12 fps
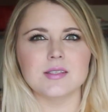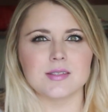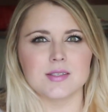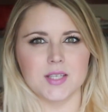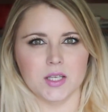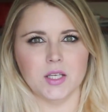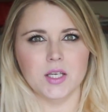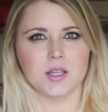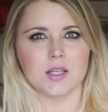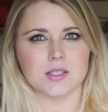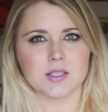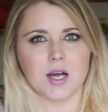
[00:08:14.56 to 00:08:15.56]
to Silly,
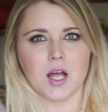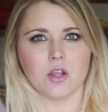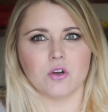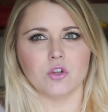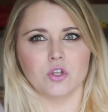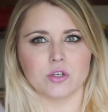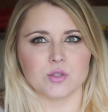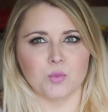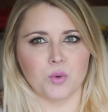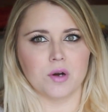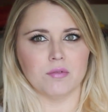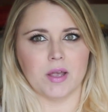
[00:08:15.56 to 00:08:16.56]
this color looks
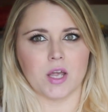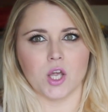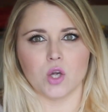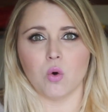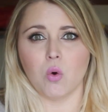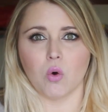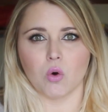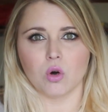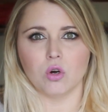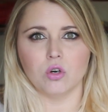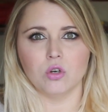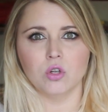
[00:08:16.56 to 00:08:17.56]
more of like a
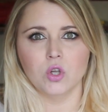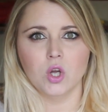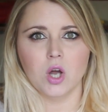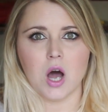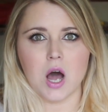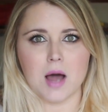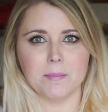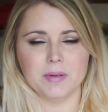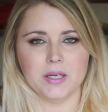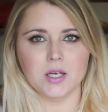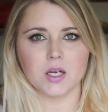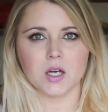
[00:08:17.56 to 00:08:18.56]
coral hot
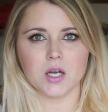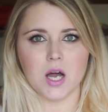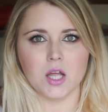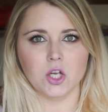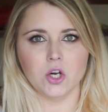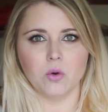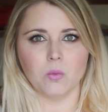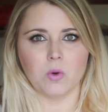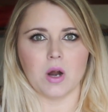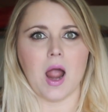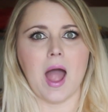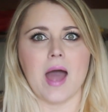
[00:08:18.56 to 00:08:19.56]
pink color,
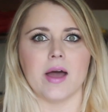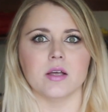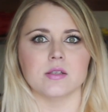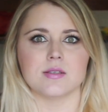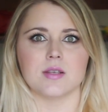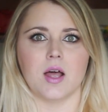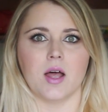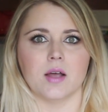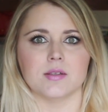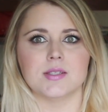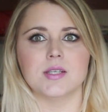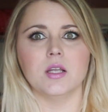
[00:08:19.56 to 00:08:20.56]
whereas
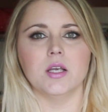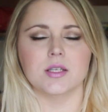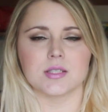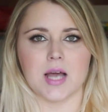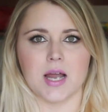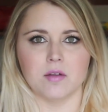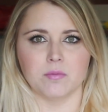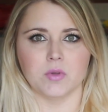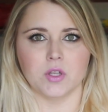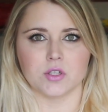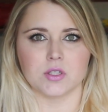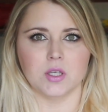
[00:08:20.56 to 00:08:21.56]
Silly is
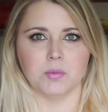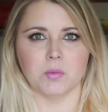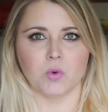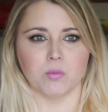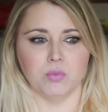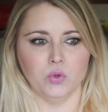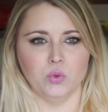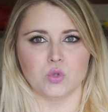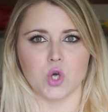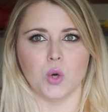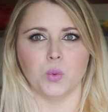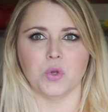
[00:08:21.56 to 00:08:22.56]
looks a little bit more blue
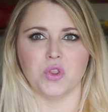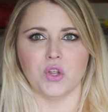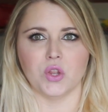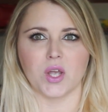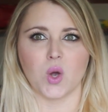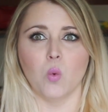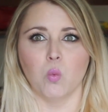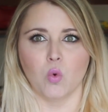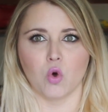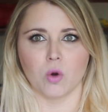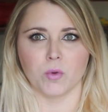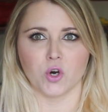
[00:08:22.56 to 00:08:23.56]
toned than like a
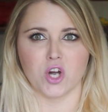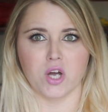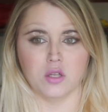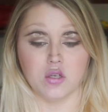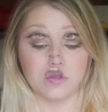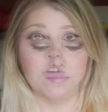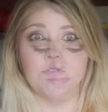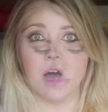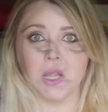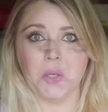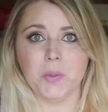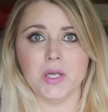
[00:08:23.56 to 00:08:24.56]
warmer color.
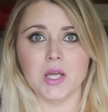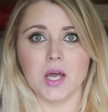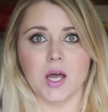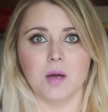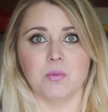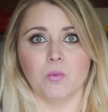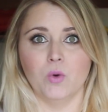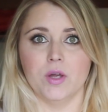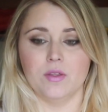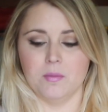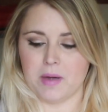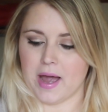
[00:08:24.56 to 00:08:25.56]
Following up
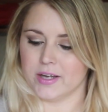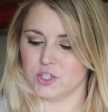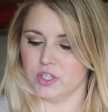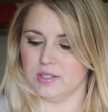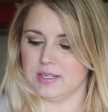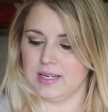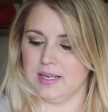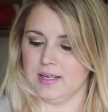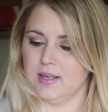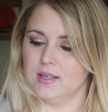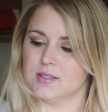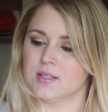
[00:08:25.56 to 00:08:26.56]
with In Passion
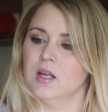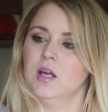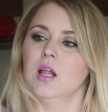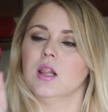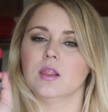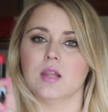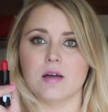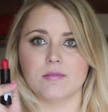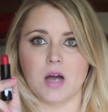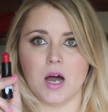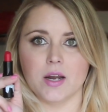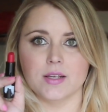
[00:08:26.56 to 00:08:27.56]
is Love
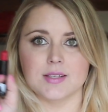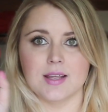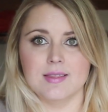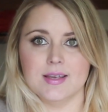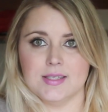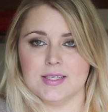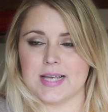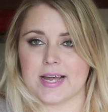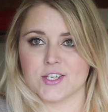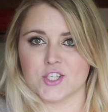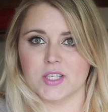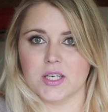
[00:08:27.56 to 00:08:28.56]
Goddess, and this is
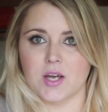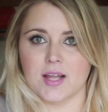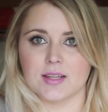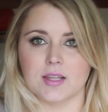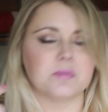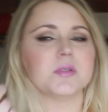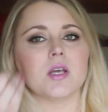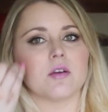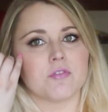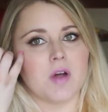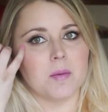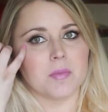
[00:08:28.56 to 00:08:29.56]
actually a
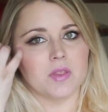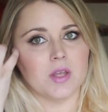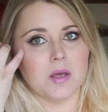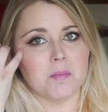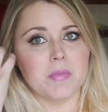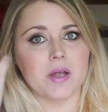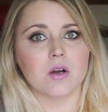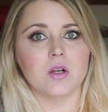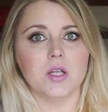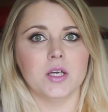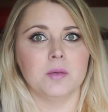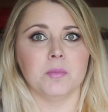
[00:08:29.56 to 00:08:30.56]
lipstick from the
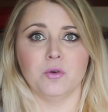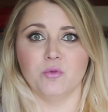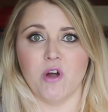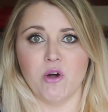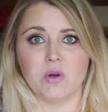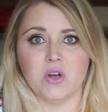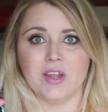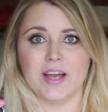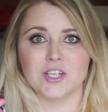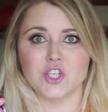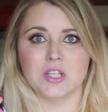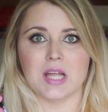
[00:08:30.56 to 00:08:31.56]
Marilyn Monroe
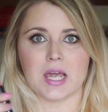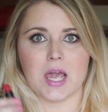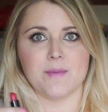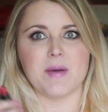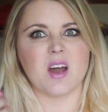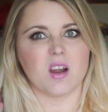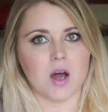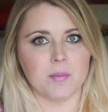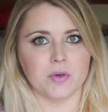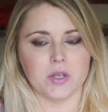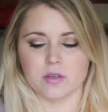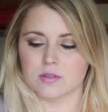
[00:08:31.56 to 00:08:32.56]
collection that came out a
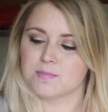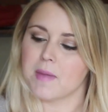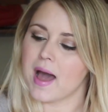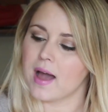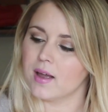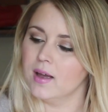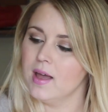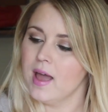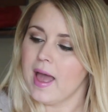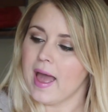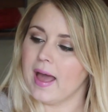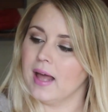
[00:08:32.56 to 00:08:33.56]
couple years back,
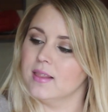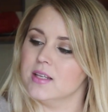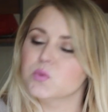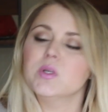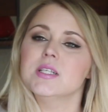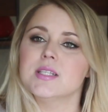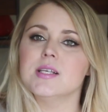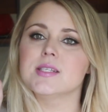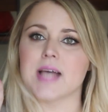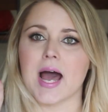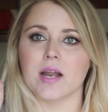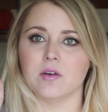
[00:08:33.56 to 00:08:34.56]
and this one is a
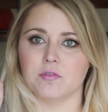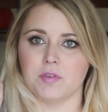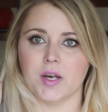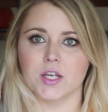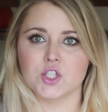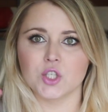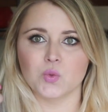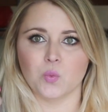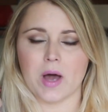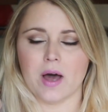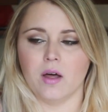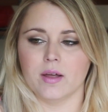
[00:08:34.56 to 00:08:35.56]
satin finish as
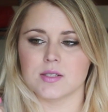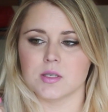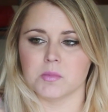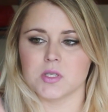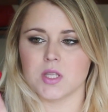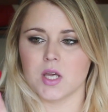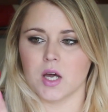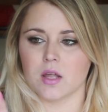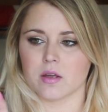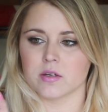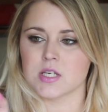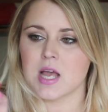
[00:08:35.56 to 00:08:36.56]
well as some of the
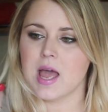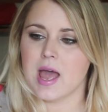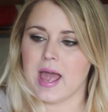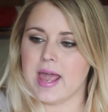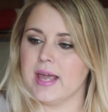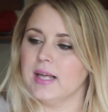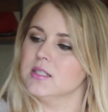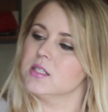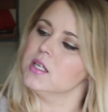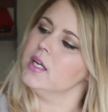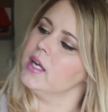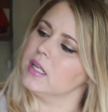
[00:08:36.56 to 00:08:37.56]
others,
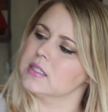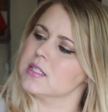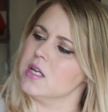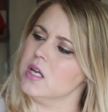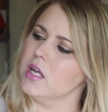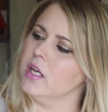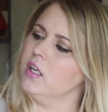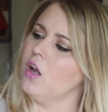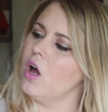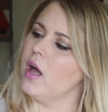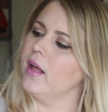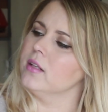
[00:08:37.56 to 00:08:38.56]
and it's
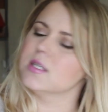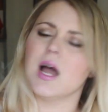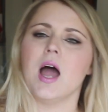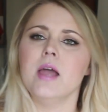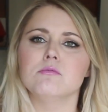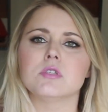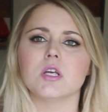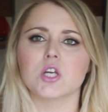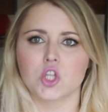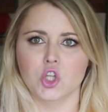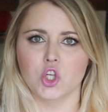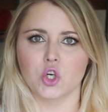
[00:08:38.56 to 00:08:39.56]
at times it
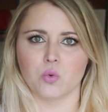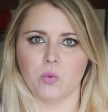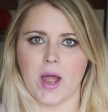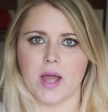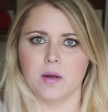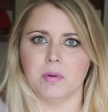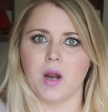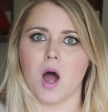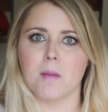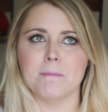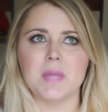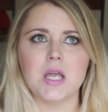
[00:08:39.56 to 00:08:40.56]
can look red, but
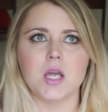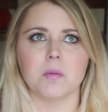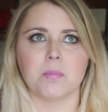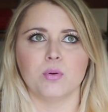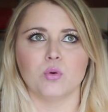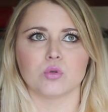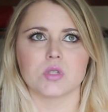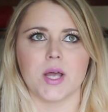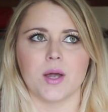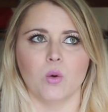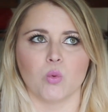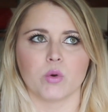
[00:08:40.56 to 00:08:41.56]
on me it pulls
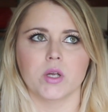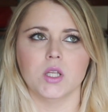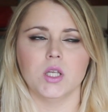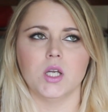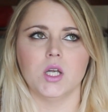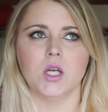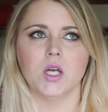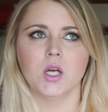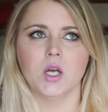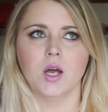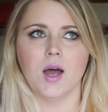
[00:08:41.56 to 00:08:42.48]
like a really